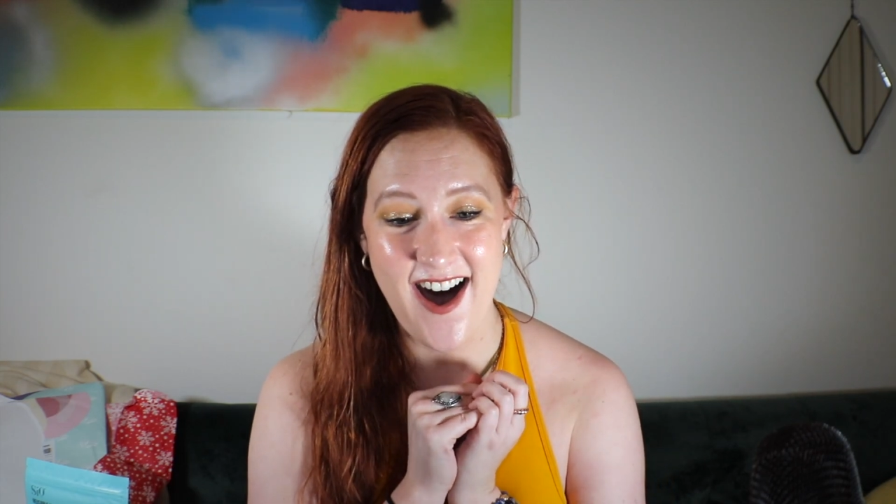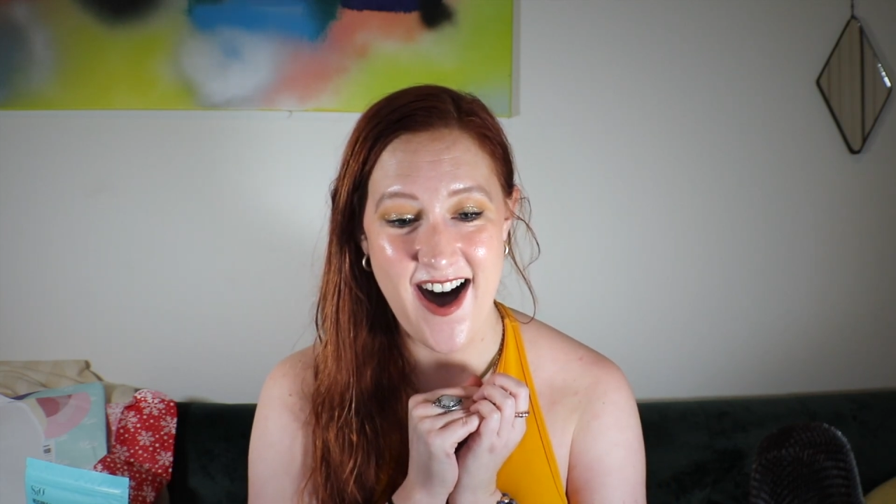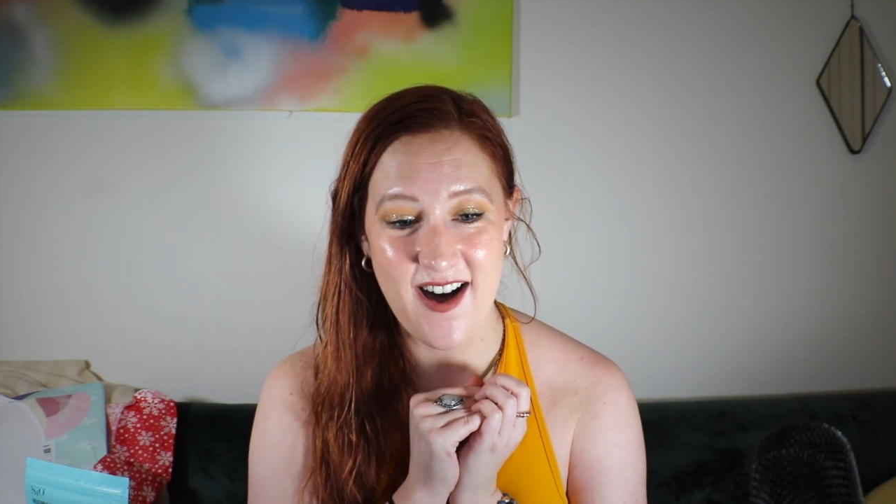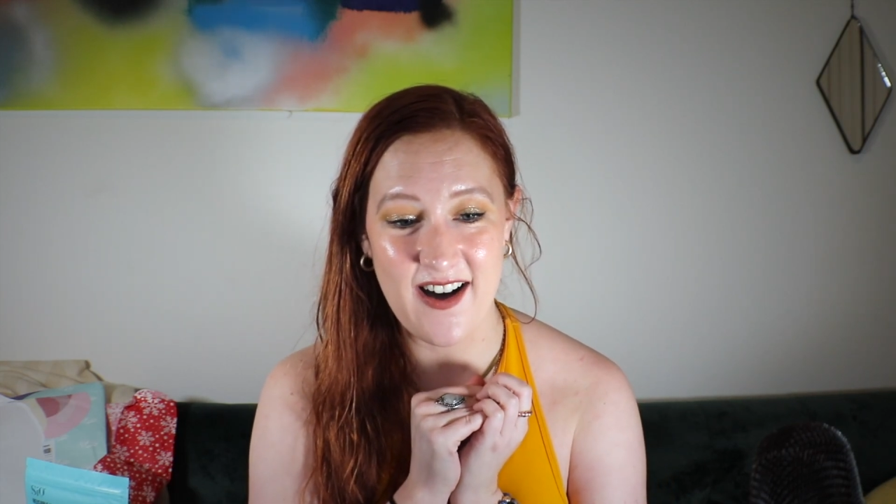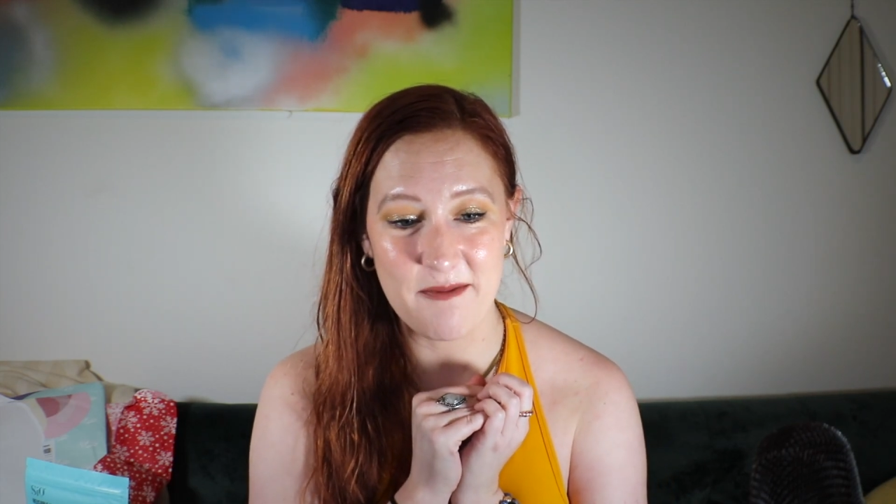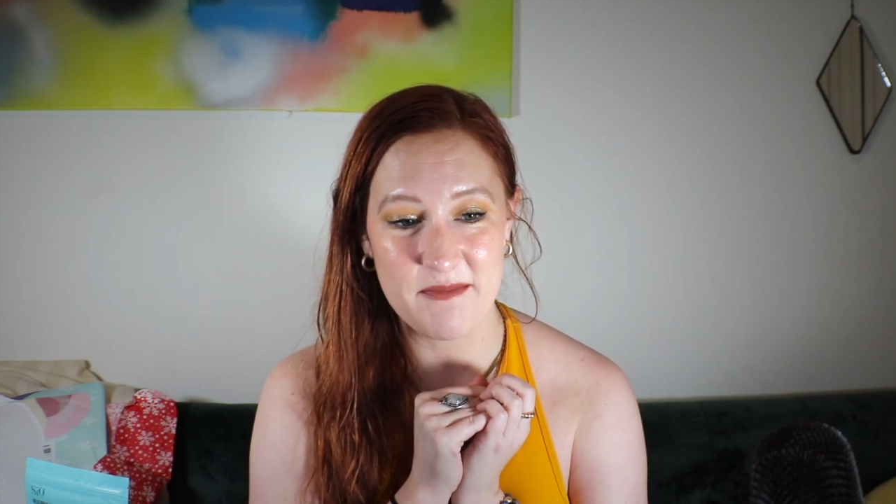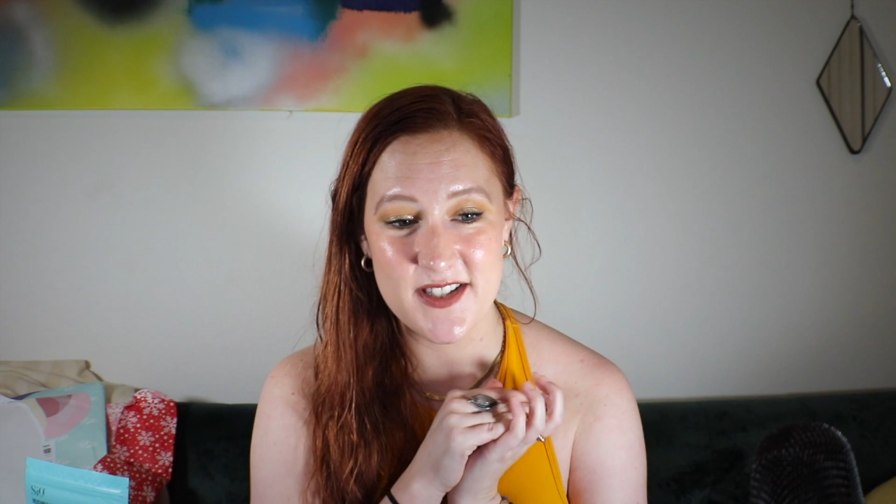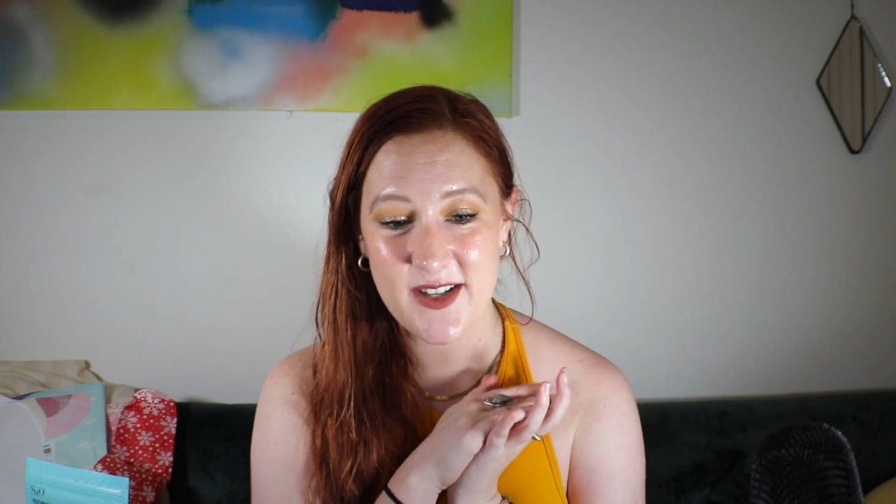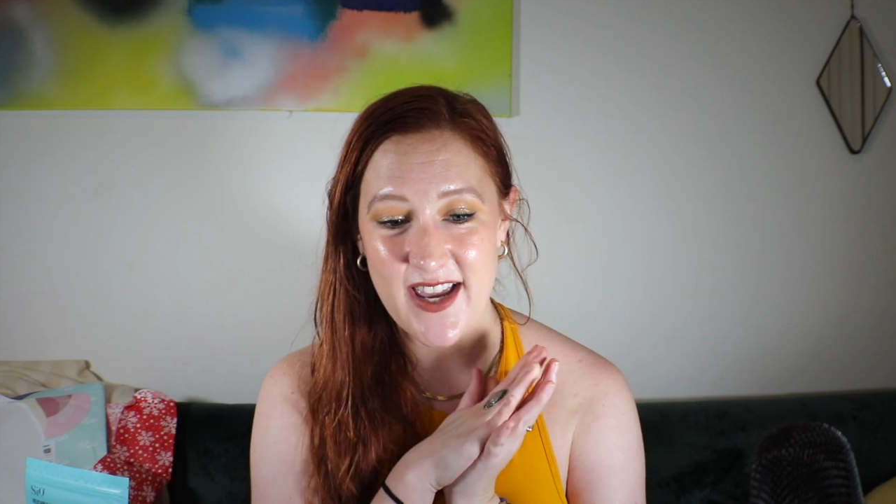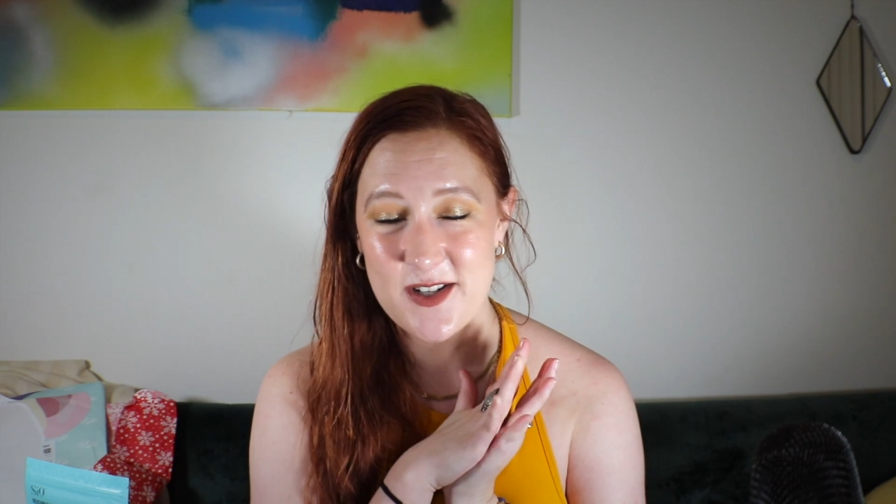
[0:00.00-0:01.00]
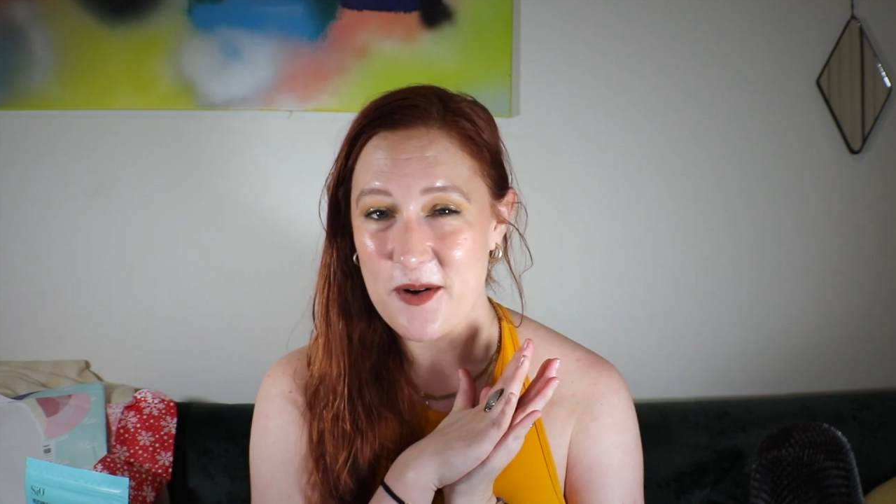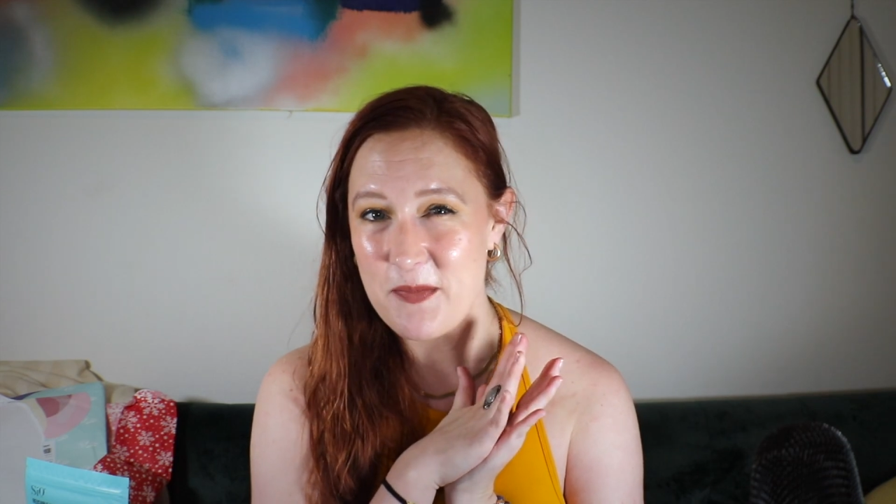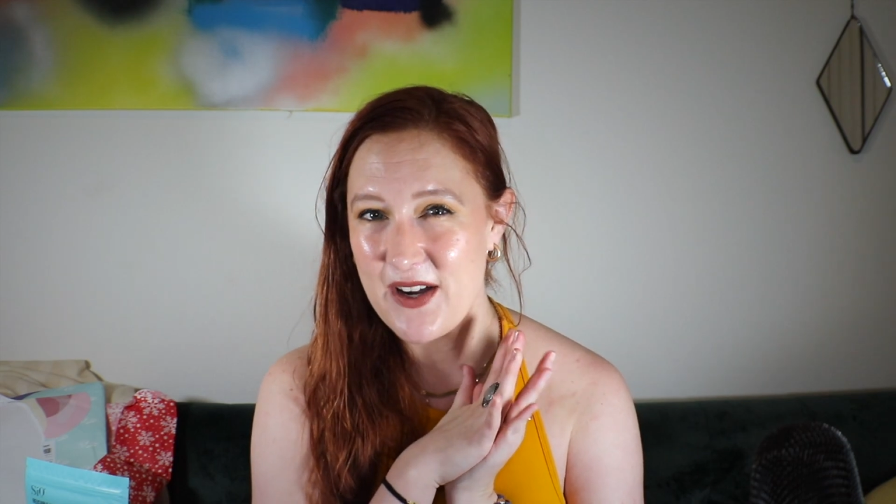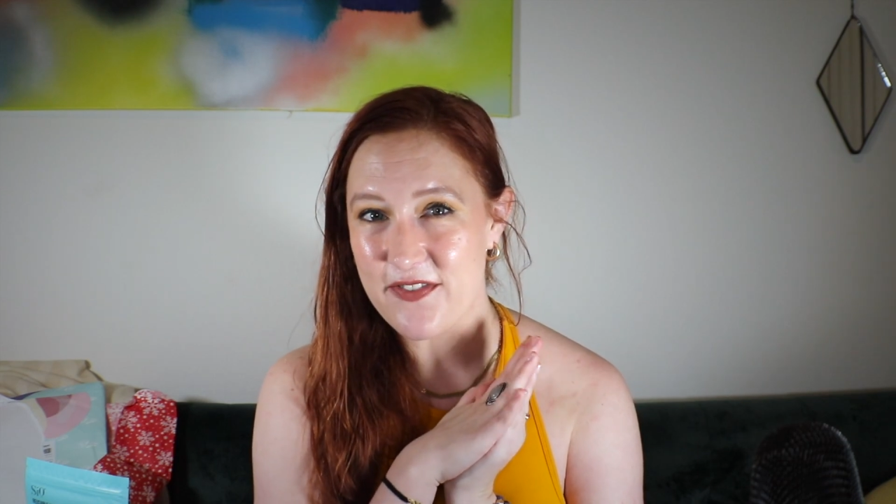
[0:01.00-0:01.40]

Um, so yeah, don't be